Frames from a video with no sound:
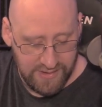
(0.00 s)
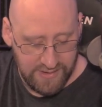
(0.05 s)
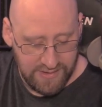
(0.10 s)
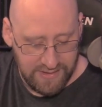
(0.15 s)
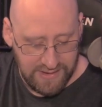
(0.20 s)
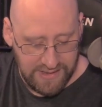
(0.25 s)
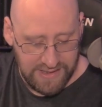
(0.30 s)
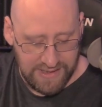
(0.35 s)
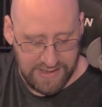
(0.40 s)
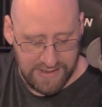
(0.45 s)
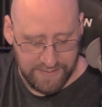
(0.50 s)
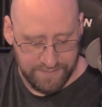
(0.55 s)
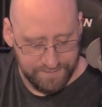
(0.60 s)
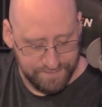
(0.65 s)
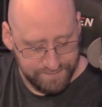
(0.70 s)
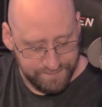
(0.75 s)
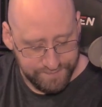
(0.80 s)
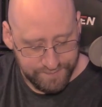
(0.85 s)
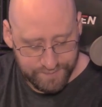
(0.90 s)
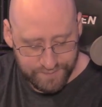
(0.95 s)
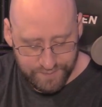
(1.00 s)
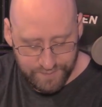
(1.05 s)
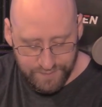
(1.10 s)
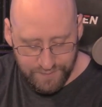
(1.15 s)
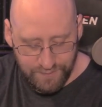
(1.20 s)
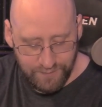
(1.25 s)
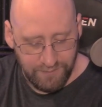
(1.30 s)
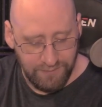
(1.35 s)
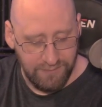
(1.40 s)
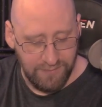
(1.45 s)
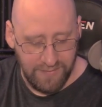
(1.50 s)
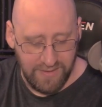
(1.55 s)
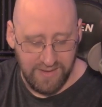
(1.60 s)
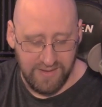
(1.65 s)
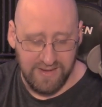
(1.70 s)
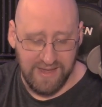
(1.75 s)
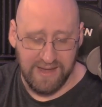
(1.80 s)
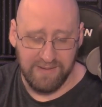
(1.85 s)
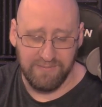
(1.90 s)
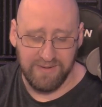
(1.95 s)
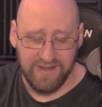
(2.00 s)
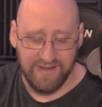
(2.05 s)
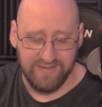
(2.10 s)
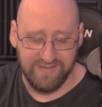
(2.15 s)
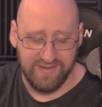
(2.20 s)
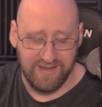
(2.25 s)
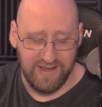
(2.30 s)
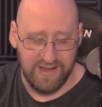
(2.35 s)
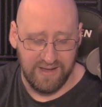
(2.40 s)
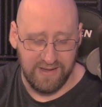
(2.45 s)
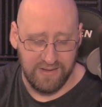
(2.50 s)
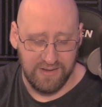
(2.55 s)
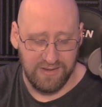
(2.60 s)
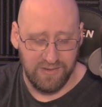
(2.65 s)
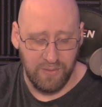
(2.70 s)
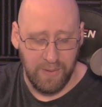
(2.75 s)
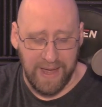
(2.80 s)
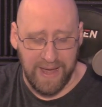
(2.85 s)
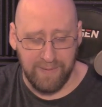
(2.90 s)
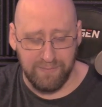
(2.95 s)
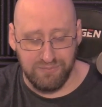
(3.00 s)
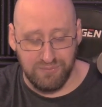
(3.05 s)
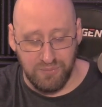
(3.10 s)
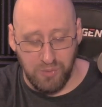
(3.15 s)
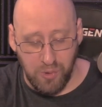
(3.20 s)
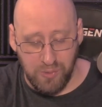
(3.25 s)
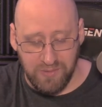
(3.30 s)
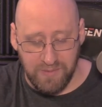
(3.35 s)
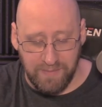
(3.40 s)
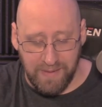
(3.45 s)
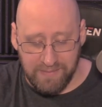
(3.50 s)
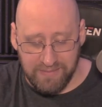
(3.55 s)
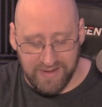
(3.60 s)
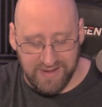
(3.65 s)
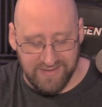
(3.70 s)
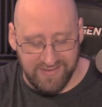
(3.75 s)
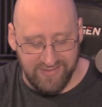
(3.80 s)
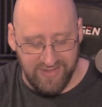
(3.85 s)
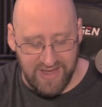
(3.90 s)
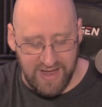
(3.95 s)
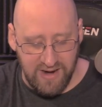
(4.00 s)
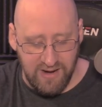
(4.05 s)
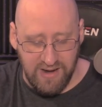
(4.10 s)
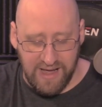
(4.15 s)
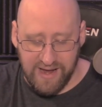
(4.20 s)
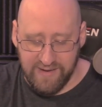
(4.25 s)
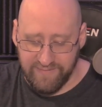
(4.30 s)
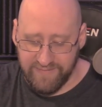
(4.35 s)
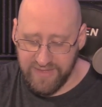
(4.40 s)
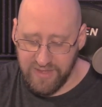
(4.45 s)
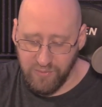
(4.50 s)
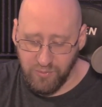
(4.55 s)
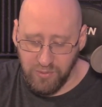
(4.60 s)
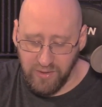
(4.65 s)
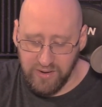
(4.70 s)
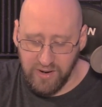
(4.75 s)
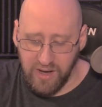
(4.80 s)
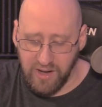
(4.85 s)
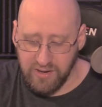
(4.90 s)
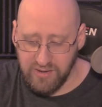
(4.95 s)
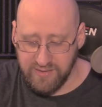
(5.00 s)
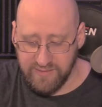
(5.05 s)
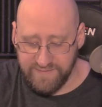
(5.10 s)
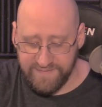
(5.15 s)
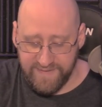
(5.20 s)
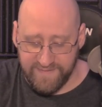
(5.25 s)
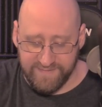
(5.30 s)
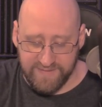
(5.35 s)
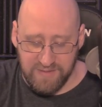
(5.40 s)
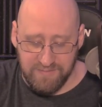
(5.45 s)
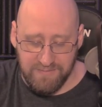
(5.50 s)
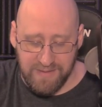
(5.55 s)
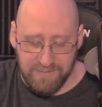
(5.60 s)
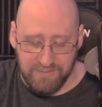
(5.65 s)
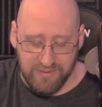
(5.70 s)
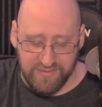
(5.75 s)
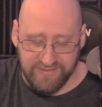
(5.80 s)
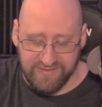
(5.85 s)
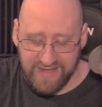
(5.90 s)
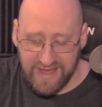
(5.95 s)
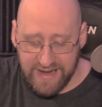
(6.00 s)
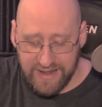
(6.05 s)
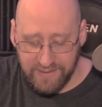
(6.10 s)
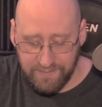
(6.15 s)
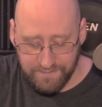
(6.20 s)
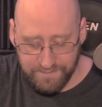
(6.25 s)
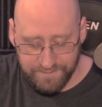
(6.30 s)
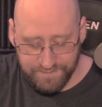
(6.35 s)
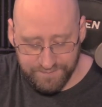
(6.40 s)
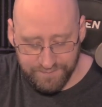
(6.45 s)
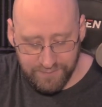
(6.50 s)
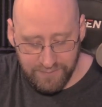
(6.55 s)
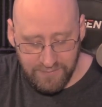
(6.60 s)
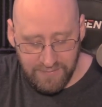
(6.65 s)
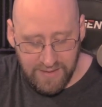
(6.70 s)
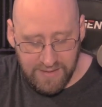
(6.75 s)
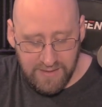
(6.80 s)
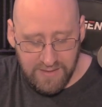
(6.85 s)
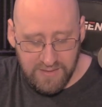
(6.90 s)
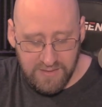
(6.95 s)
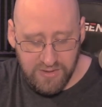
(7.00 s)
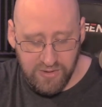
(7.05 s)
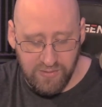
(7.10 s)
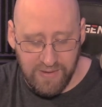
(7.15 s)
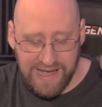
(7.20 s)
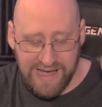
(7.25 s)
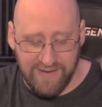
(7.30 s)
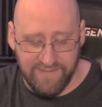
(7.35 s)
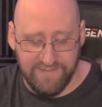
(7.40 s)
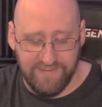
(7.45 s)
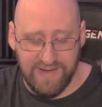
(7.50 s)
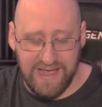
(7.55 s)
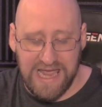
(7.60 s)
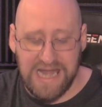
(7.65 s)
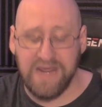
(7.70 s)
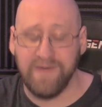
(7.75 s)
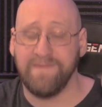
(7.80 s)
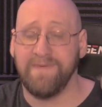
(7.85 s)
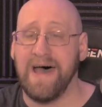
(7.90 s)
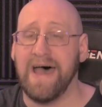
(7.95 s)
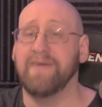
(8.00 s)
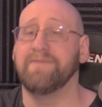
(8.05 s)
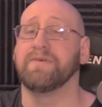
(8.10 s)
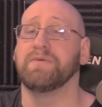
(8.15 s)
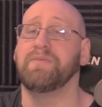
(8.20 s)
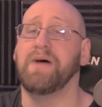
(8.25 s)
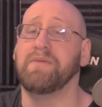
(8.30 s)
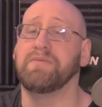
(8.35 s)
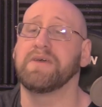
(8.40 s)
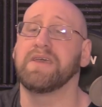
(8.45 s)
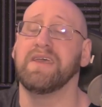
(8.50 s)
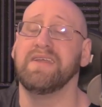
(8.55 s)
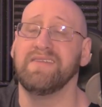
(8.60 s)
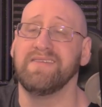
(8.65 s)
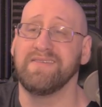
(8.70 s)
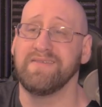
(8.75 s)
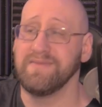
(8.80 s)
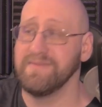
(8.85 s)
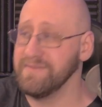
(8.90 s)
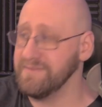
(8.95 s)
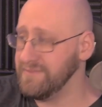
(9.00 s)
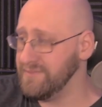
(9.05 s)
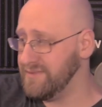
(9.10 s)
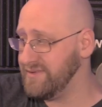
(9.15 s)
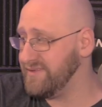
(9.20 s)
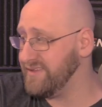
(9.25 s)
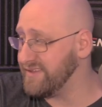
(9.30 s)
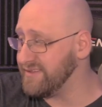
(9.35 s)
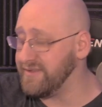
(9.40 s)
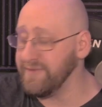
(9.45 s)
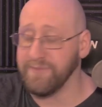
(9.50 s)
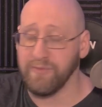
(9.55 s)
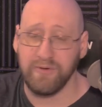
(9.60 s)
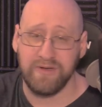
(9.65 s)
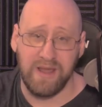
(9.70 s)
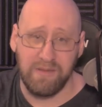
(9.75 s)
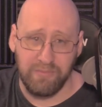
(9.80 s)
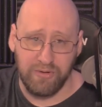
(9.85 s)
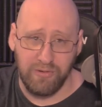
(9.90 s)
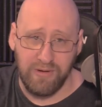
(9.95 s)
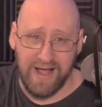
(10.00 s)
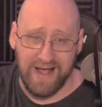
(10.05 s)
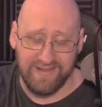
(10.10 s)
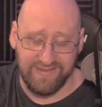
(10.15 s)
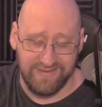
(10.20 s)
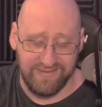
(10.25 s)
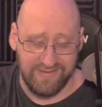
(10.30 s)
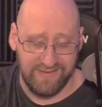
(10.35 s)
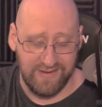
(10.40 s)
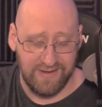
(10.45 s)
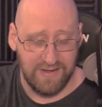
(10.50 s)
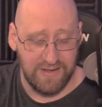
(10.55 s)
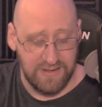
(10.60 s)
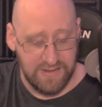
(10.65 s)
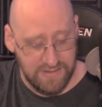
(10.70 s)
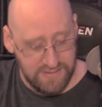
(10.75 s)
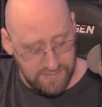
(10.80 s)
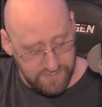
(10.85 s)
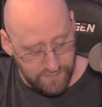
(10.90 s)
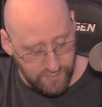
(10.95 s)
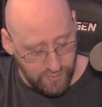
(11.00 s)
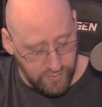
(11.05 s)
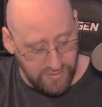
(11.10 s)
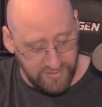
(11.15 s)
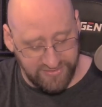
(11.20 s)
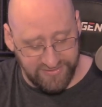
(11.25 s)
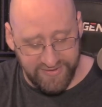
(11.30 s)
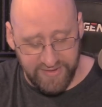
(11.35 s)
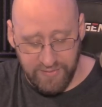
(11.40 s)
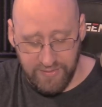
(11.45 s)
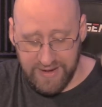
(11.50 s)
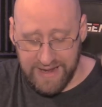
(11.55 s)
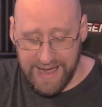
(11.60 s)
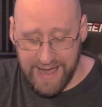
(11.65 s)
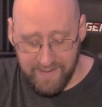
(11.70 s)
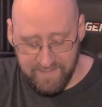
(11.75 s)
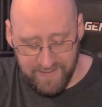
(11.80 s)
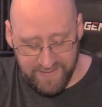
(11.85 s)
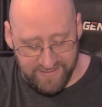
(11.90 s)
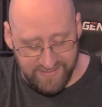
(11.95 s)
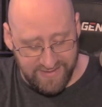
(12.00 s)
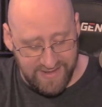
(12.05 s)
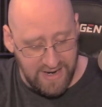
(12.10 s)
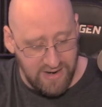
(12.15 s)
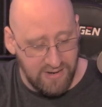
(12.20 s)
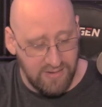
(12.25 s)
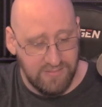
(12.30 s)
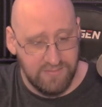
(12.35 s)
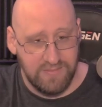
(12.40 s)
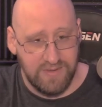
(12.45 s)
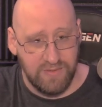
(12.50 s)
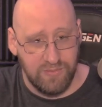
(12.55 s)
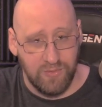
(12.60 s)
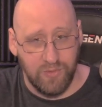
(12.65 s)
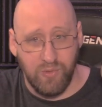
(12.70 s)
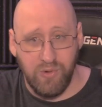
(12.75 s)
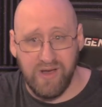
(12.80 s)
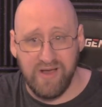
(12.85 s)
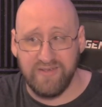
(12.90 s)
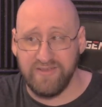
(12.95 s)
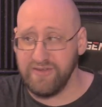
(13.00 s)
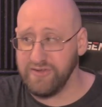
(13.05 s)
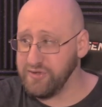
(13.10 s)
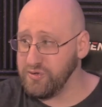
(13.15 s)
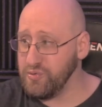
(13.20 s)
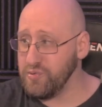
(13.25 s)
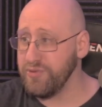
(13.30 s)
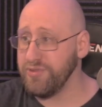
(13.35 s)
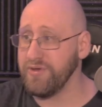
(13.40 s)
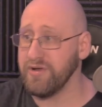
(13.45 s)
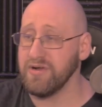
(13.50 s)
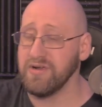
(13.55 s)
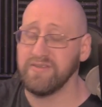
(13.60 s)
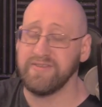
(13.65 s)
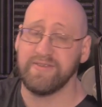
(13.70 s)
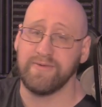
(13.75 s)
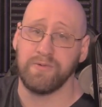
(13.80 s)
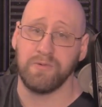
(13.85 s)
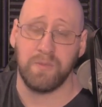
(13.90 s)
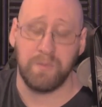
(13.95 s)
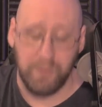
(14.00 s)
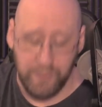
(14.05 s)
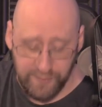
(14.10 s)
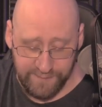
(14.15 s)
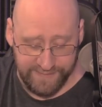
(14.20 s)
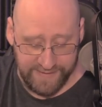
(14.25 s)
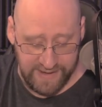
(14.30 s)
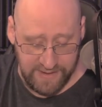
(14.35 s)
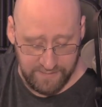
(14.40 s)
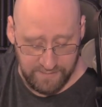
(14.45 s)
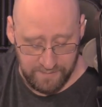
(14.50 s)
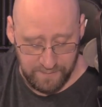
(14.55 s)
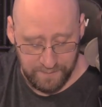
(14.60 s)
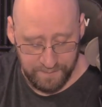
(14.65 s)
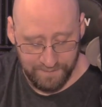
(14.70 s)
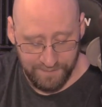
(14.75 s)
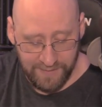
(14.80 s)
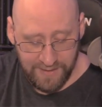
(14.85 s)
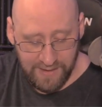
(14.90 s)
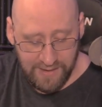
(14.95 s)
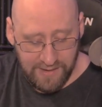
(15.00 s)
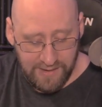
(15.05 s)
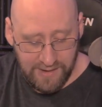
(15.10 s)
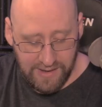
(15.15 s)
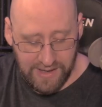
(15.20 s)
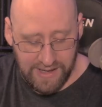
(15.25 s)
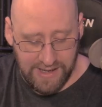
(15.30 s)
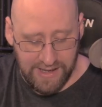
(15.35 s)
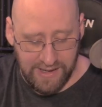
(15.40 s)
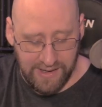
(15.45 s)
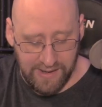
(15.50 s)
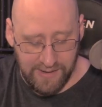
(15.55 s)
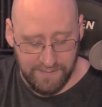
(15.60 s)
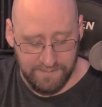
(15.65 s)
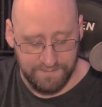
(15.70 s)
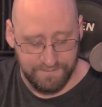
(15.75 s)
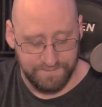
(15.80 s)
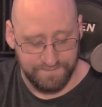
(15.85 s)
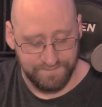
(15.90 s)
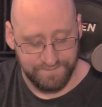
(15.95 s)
Um, again, because uh, you have more Republicans there out of the 150-member Senate, you have 85 Republicans, 64 Democrats, We'll see what happens there. It requires a two thirds to remove him. Um,